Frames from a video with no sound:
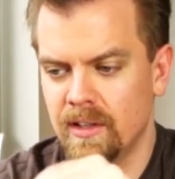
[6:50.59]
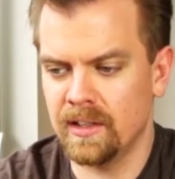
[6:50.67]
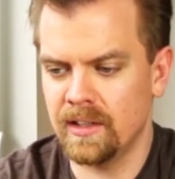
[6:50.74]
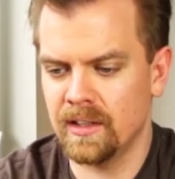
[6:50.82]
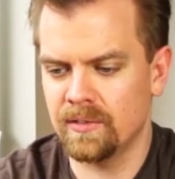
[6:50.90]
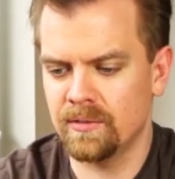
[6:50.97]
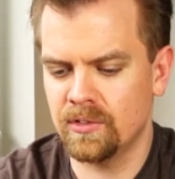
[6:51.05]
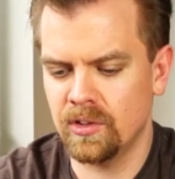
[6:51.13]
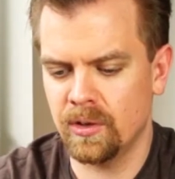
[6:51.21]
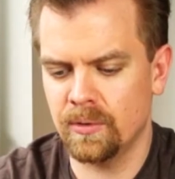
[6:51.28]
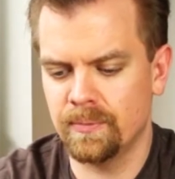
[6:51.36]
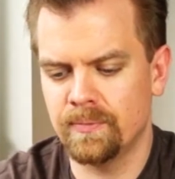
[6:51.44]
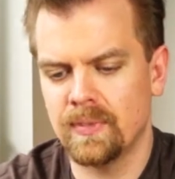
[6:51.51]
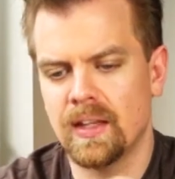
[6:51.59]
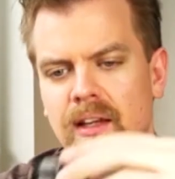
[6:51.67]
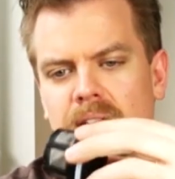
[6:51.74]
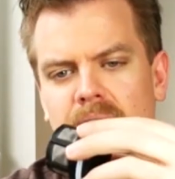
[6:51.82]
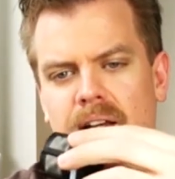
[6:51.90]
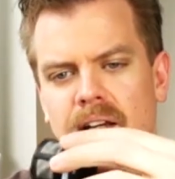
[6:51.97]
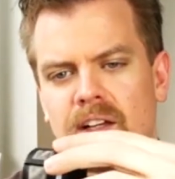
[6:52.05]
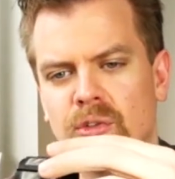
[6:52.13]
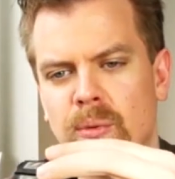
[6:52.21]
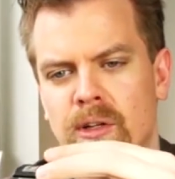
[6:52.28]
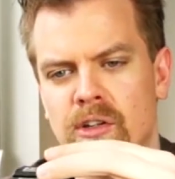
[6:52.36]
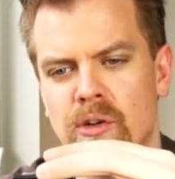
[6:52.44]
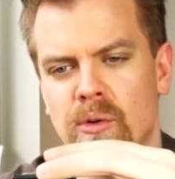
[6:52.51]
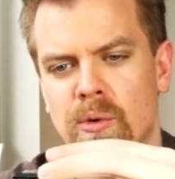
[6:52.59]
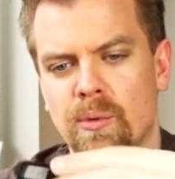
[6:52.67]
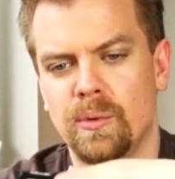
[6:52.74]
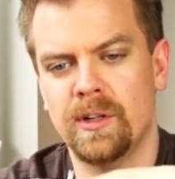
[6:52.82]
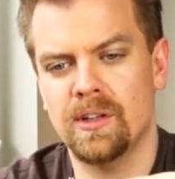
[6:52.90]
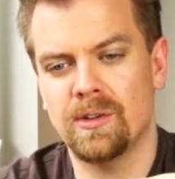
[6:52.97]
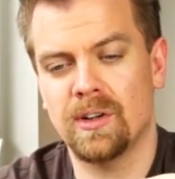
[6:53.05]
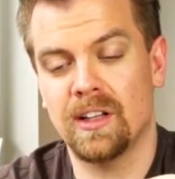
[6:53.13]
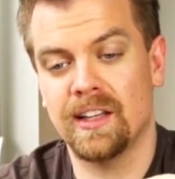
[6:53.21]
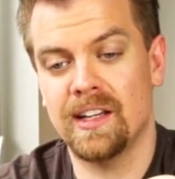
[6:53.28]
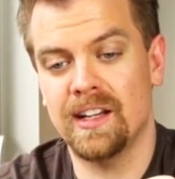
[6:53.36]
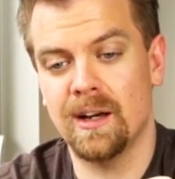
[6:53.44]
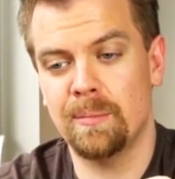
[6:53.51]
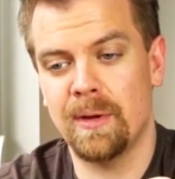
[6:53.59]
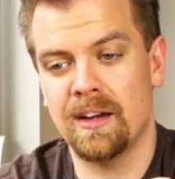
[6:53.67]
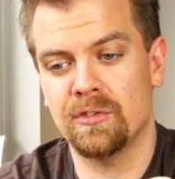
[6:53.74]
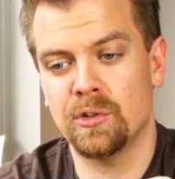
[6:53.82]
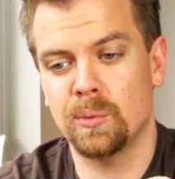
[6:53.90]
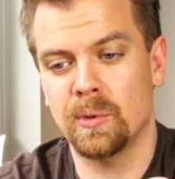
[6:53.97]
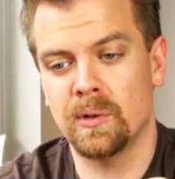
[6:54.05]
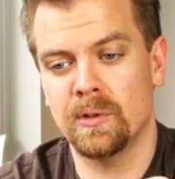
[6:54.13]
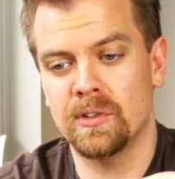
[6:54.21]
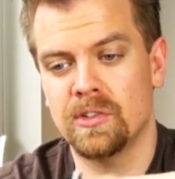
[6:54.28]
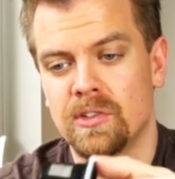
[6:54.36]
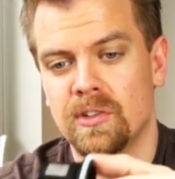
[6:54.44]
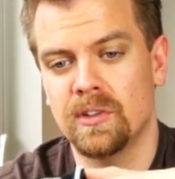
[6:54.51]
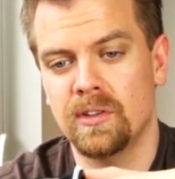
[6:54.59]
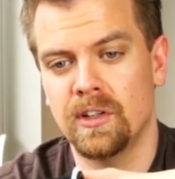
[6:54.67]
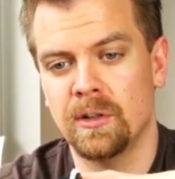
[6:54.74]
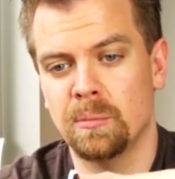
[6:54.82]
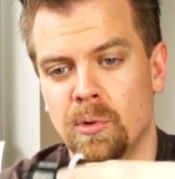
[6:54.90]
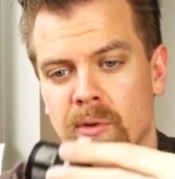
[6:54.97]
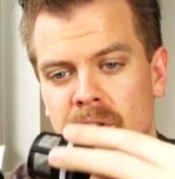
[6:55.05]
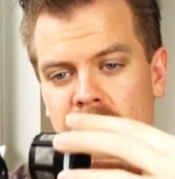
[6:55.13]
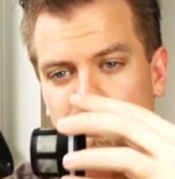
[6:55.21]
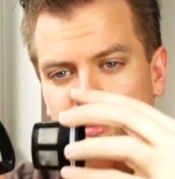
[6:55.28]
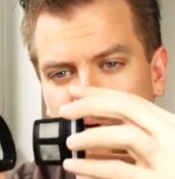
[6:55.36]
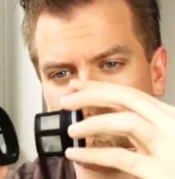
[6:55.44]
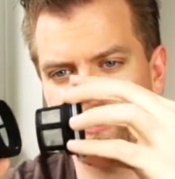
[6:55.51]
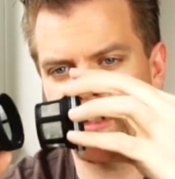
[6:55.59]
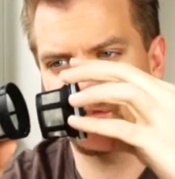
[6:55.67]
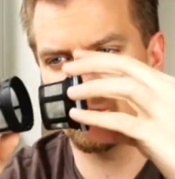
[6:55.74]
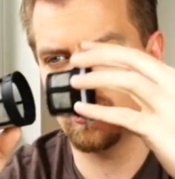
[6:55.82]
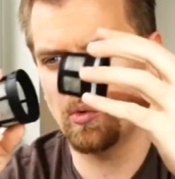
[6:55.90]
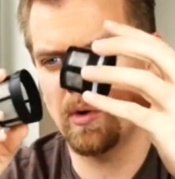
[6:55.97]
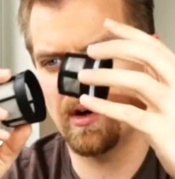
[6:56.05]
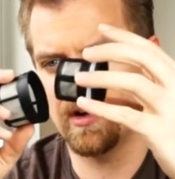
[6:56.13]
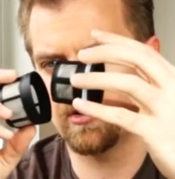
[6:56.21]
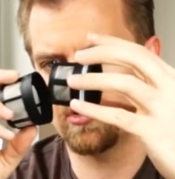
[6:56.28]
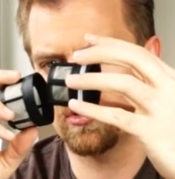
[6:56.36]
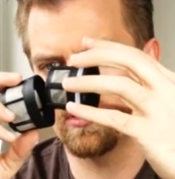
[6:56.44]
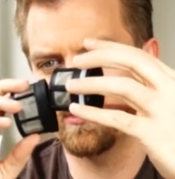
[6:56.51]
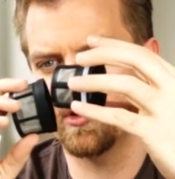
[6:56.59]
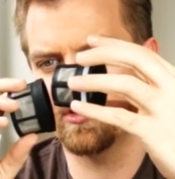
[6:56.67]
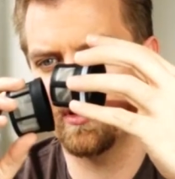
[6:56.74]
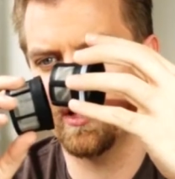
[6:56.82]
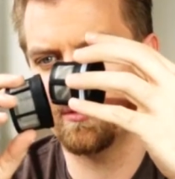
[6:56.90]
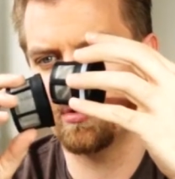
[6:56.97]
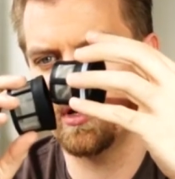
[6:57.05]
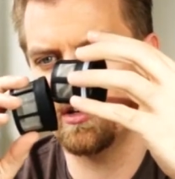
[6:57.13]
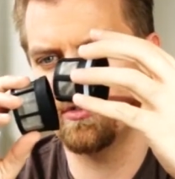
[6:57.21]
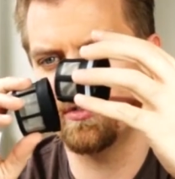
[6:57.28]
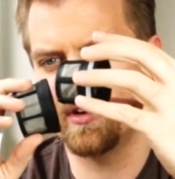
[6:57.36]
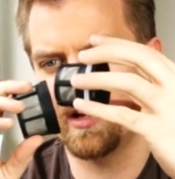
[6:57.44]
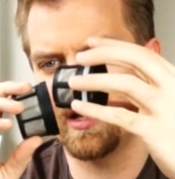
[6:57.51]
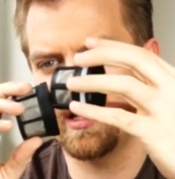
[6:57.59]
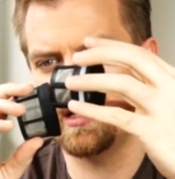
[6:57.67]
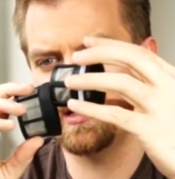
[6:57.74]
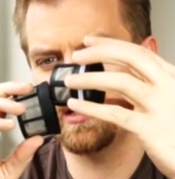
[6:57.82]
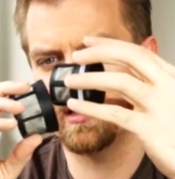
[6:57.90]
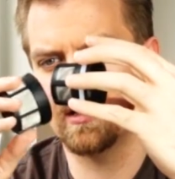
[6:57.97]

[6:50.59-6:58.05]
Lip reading: Oh yeah, so I guess when you clean up afterwards, you can pull these apart and give them a wash. Looks like pretty fine